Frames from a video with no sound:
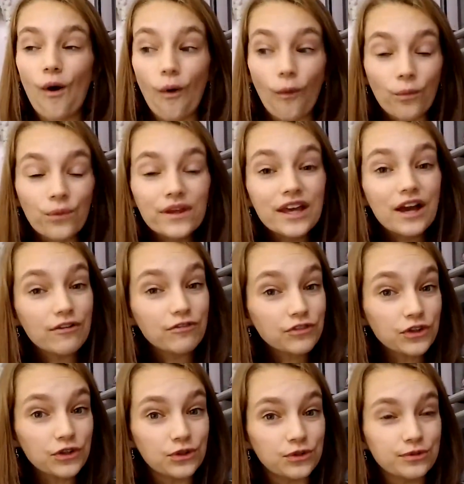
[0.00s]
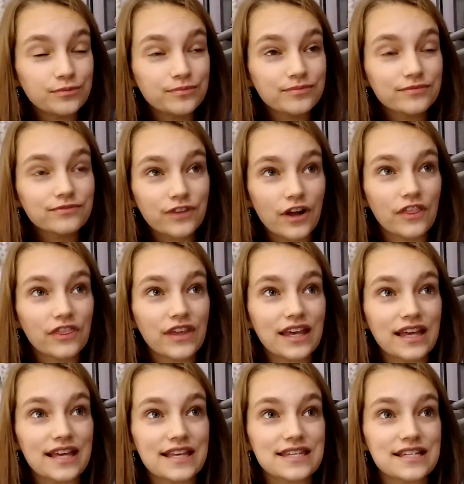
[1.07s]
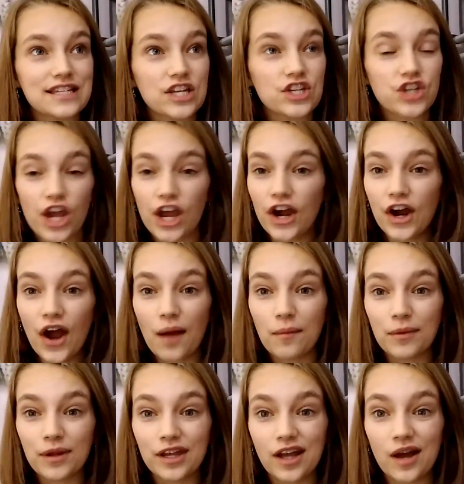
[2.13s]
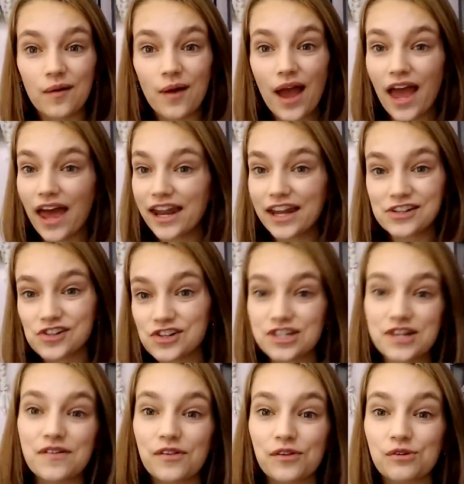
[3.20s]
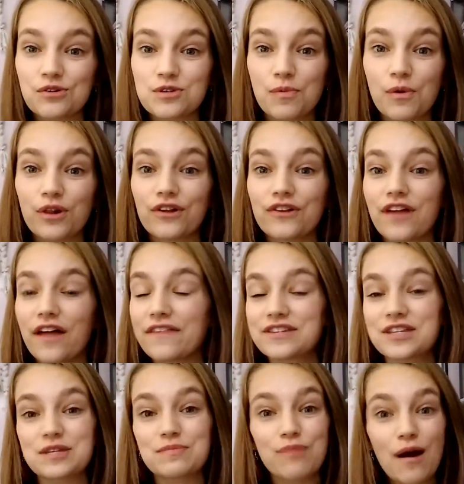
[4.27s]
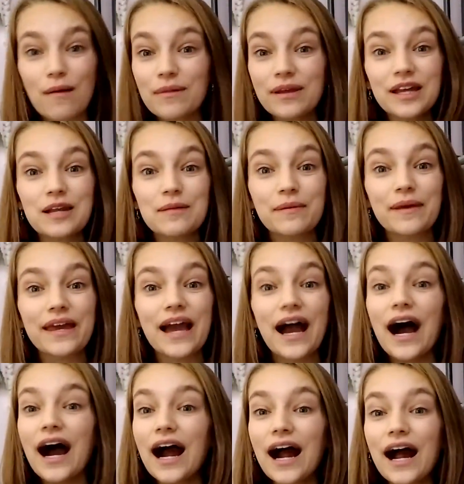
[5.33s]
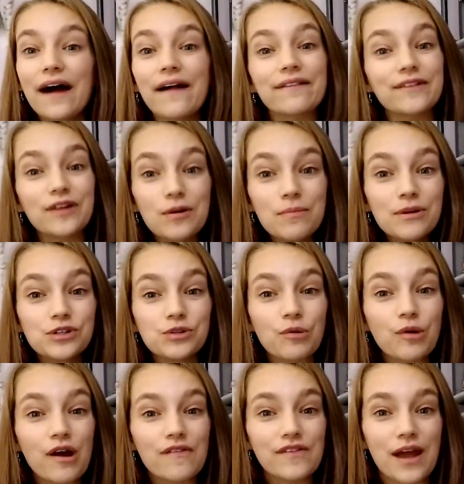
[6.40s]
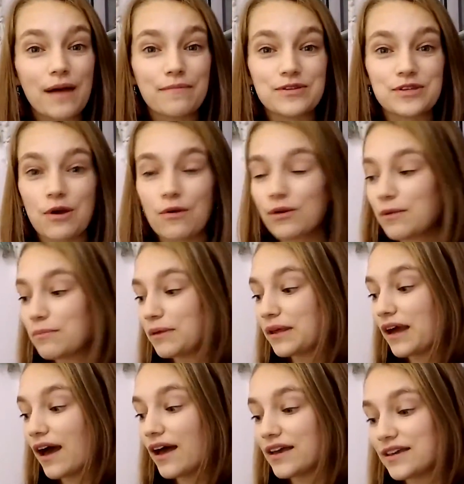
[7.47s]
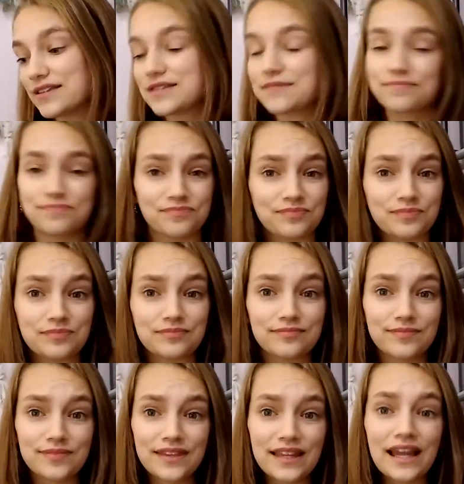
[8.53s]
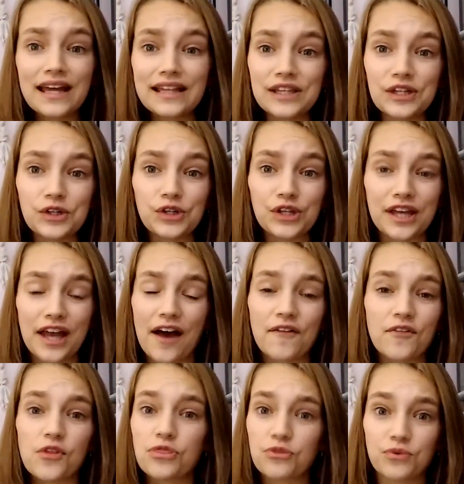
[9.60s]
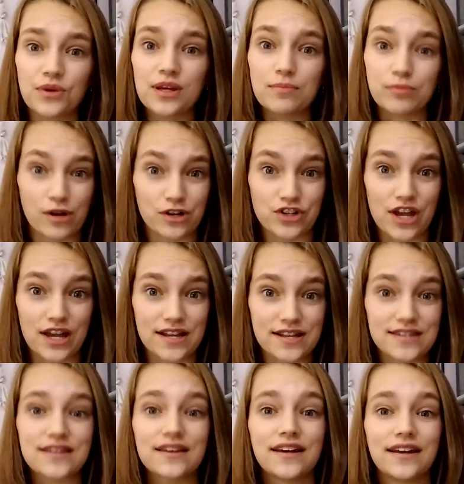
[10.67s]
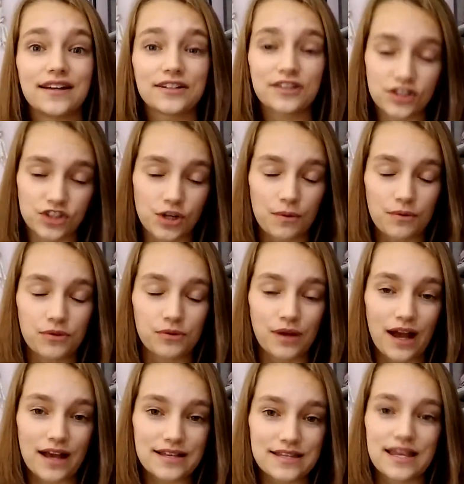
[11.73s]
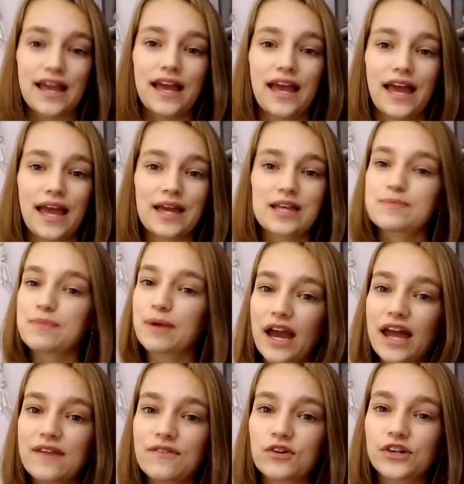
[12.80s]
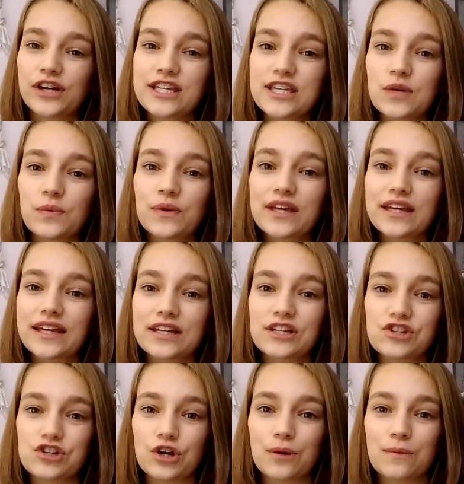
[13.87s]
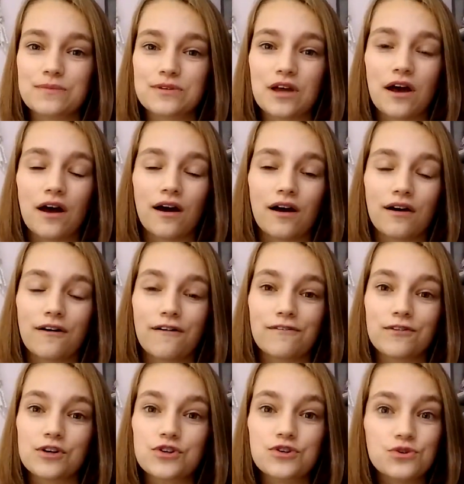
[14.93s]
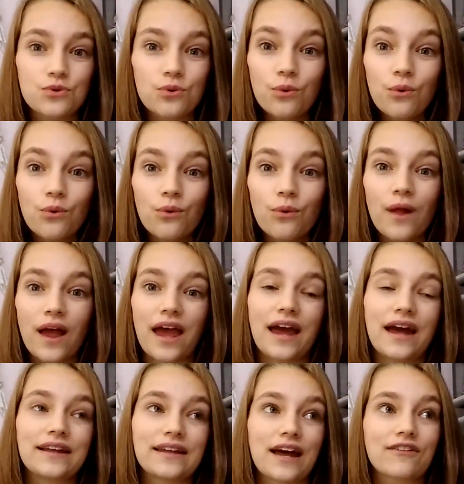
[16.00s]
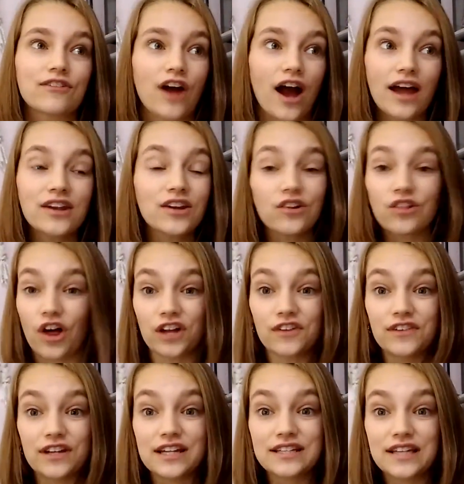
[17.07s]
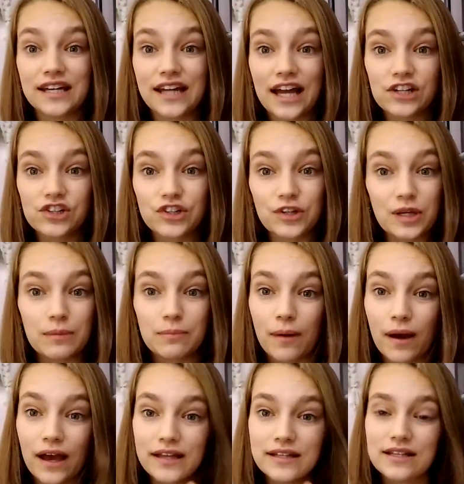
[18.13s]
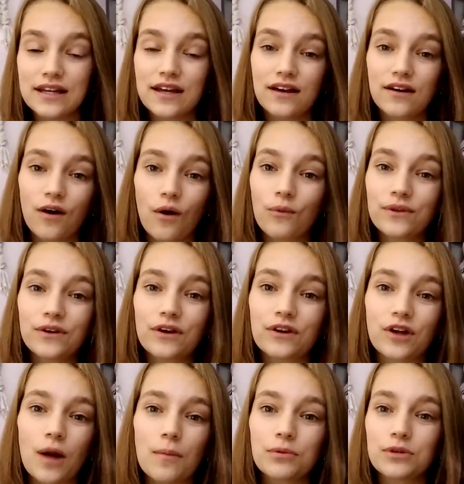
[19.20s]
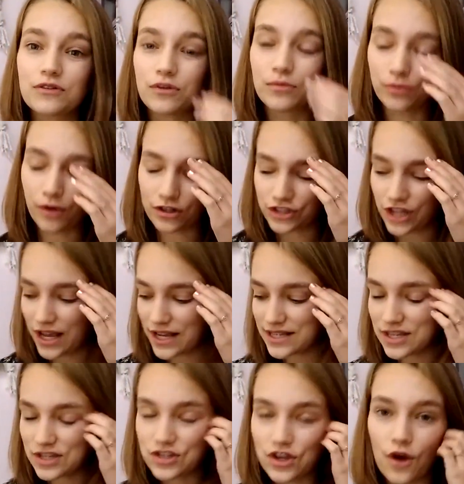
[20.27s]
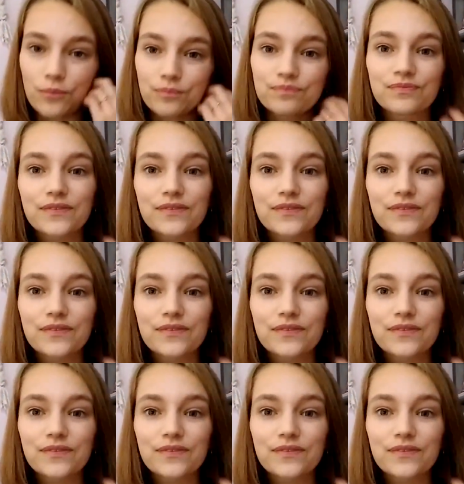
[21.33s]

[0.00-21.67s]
only a few fun things to share. I'm going to go ahead and just give a little spoiler that this is probably going to be a little bit shorter of an episode because I literally have three projects to share with you guys. It's kind of a crazy week in terms of school, and I've gotten a lot of knitting done actually, but only on a couple different projects. So